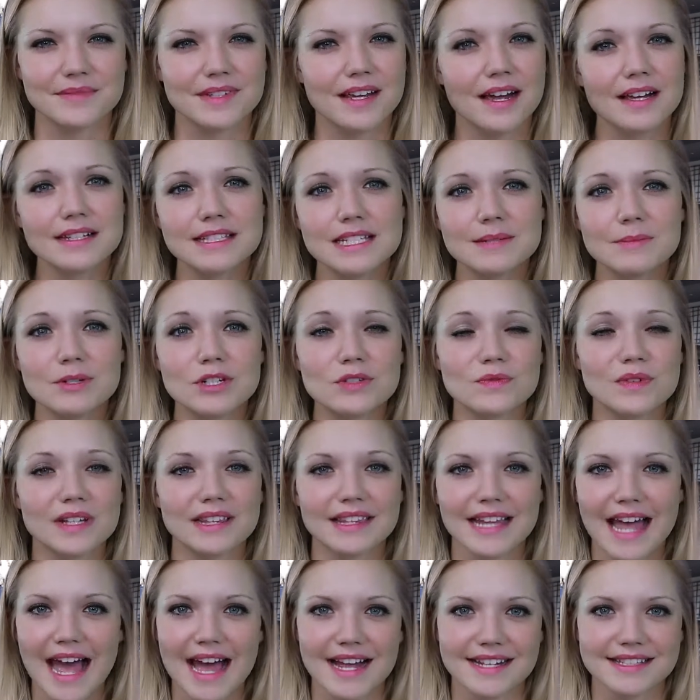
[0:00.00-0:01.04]
Customers
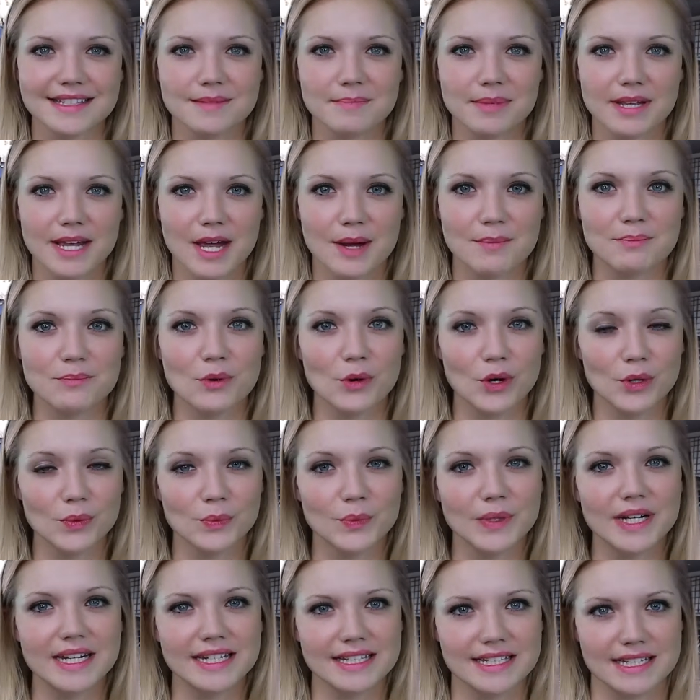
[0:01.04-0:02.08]
relax and become more
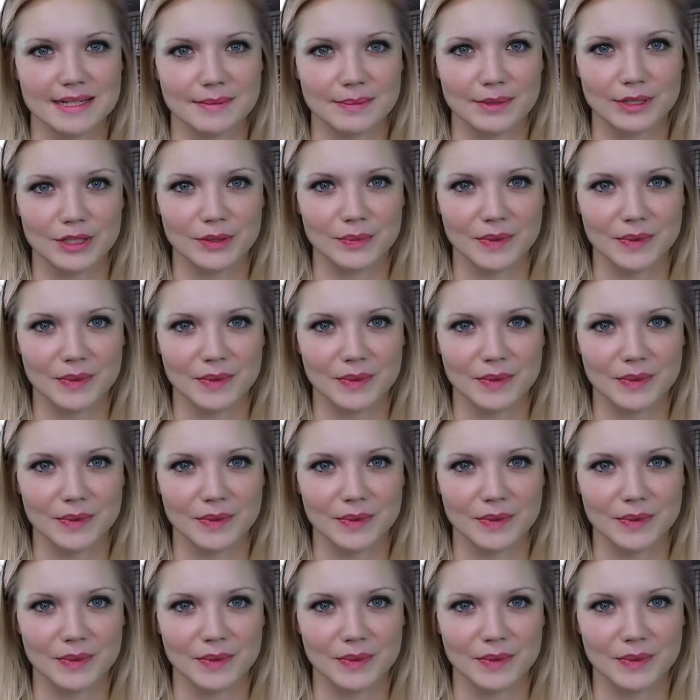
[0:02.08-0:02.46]
reasonable